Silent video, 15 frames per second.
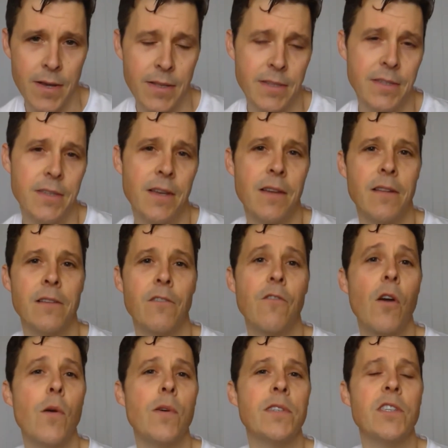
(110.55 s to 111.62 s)
and certain
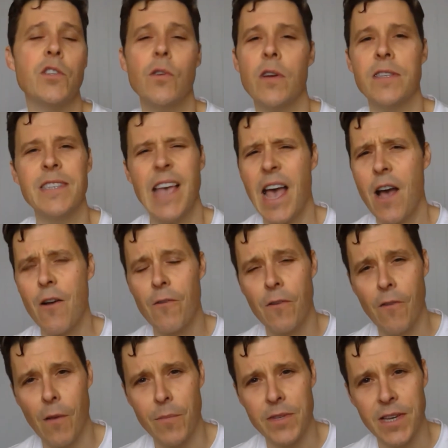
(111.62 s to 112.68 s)
growers enjoy a towering
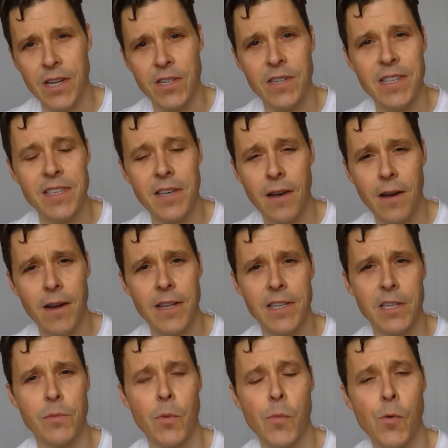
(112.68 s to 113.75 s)
reputation entirely
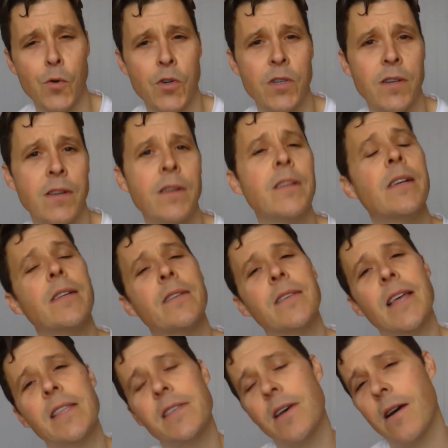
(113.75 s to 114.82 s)
disproportionate to
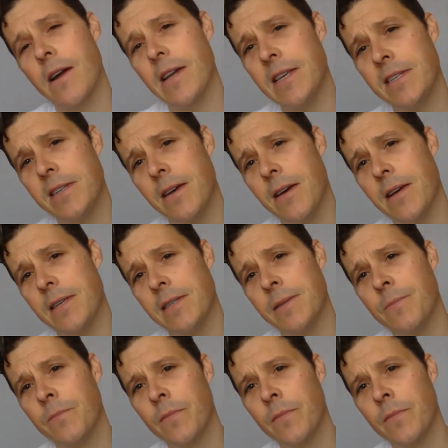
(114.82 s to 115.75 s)
their tiny size.